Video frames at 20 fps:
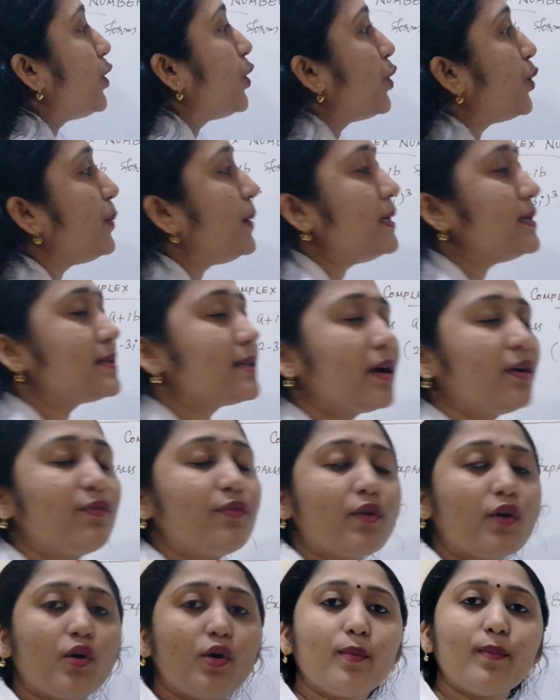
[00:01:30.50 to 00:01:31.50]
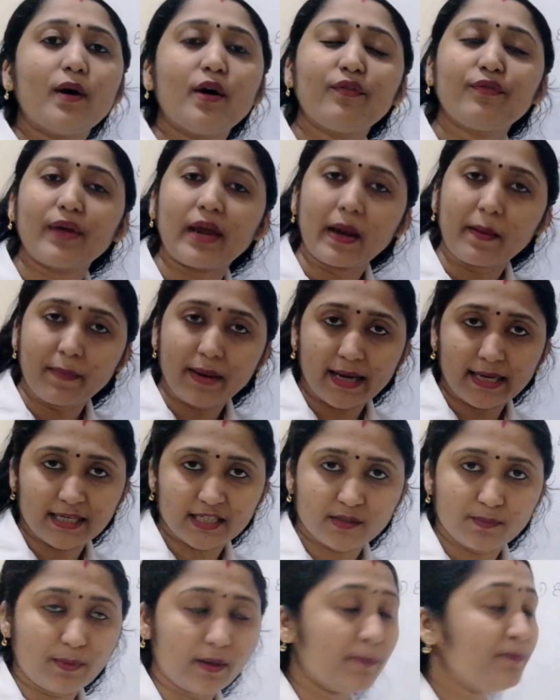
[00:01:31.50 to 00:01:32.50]
cube is a form of a
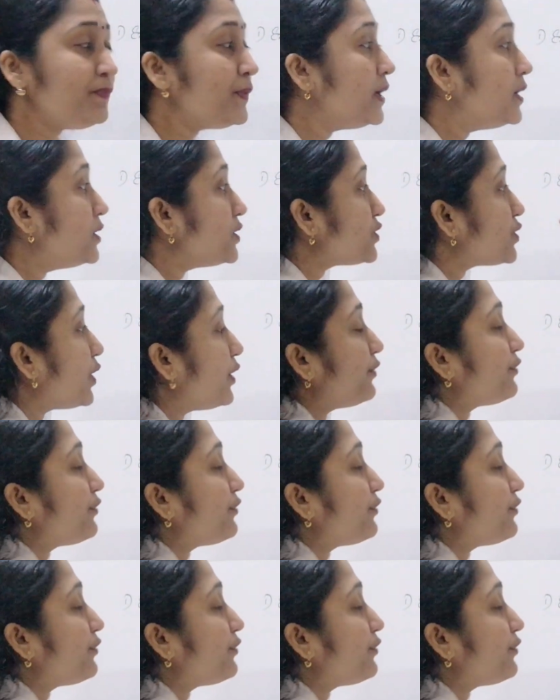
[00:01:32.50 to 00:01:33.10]
minus b. So